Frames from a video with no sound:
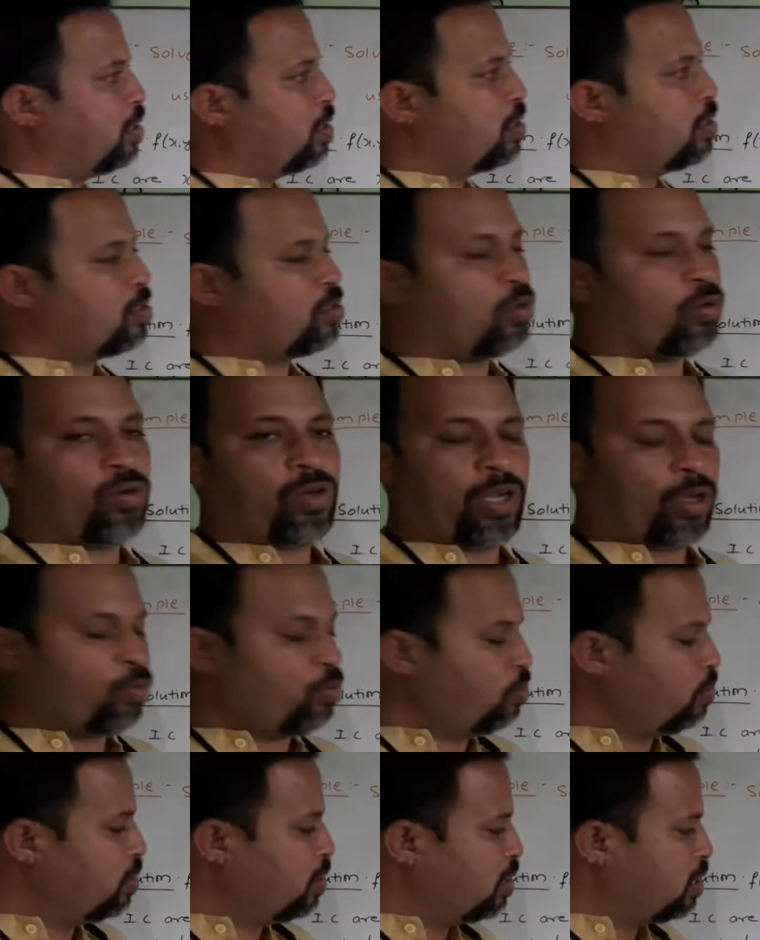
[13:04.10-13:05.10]
So
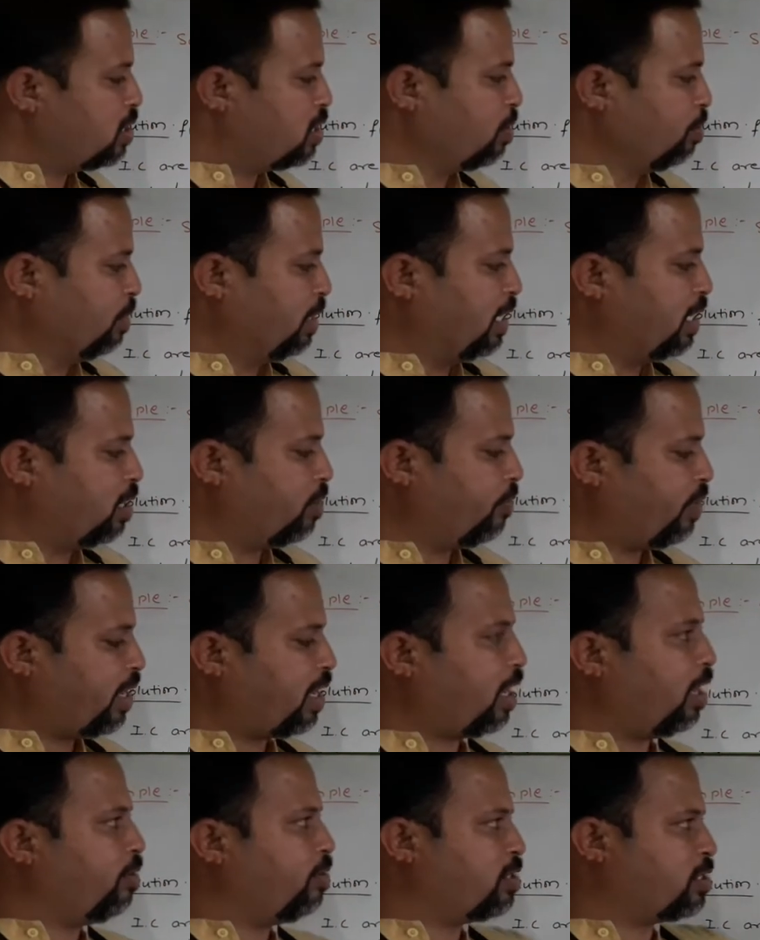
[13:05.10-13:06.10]
now similar way
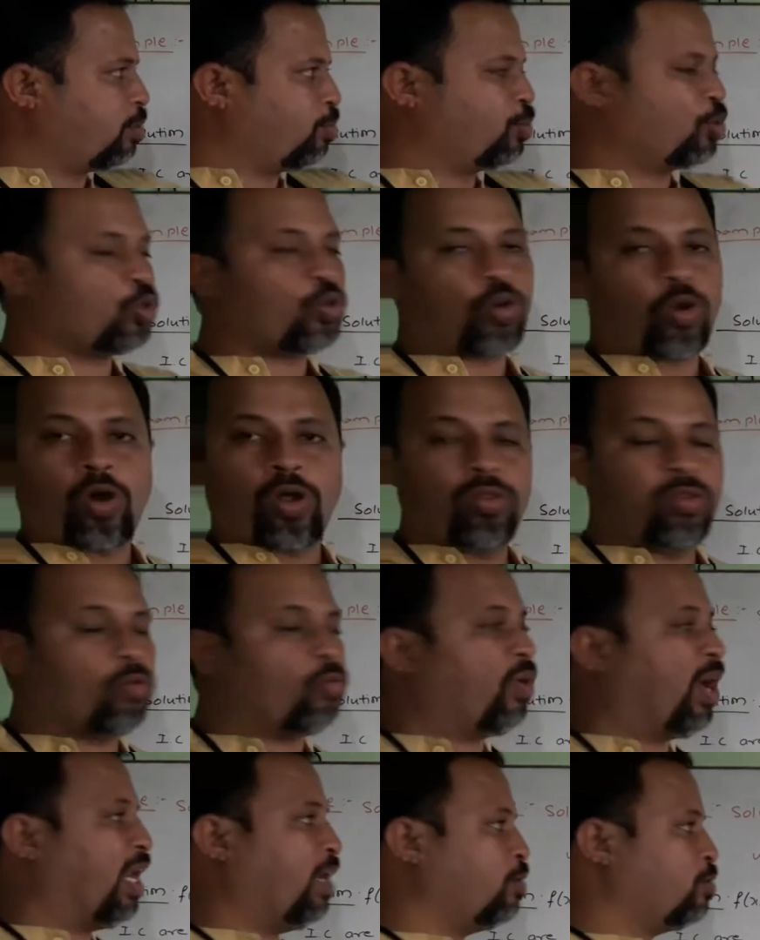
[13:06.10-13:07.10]
I will substitute all the
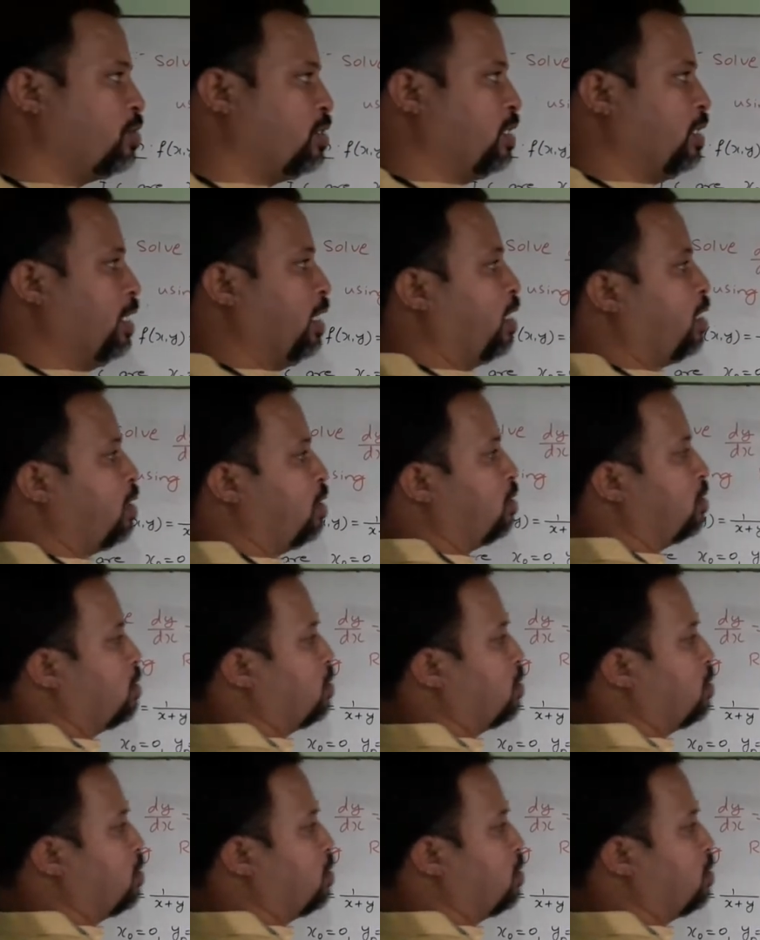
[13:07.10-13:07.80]
values here.